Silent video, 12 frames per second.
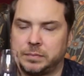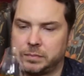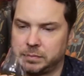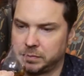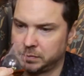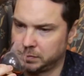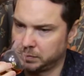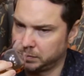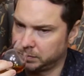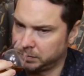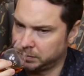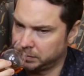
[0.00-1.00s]

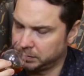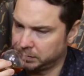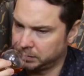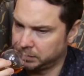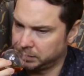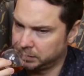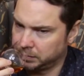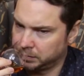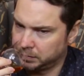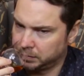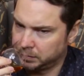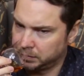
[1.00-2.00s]

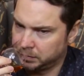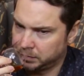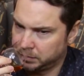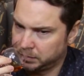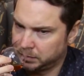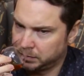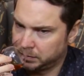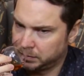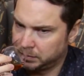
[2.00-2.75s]
Nobody speaks.